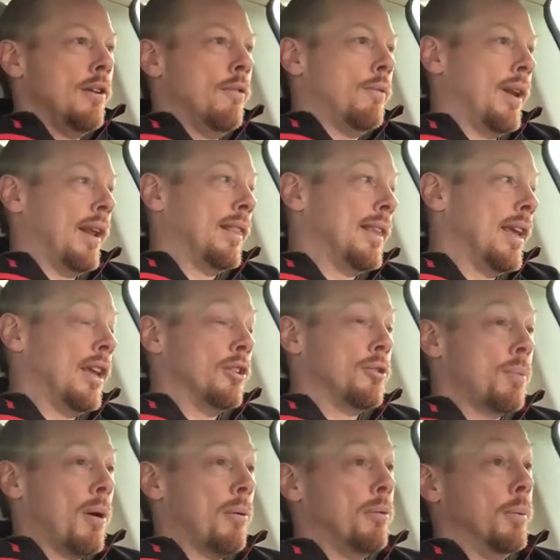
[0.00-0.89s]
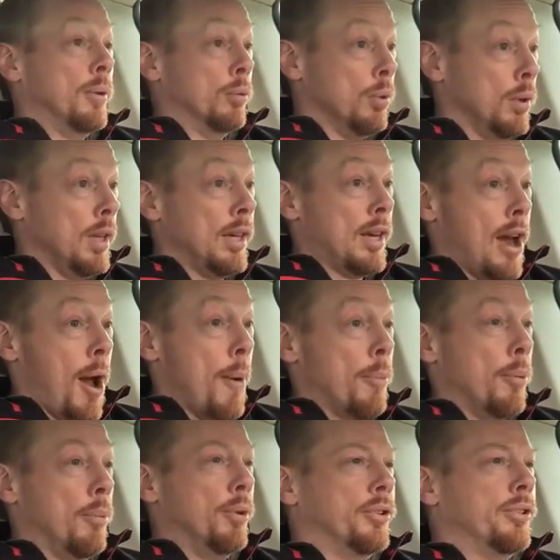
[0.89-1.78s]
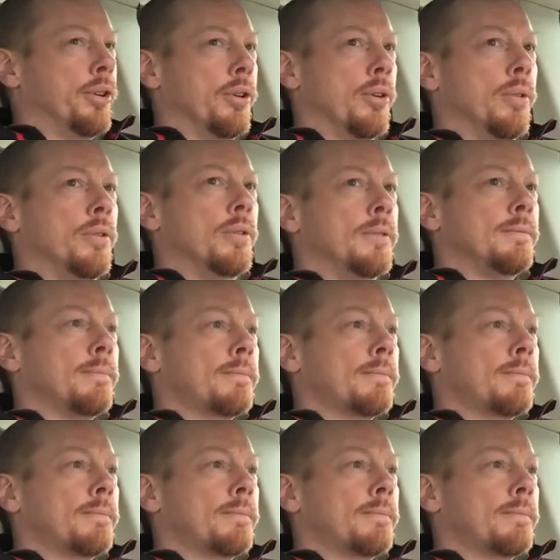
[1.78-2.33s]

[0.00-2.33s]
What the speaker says: What I think it's probably really comparable to,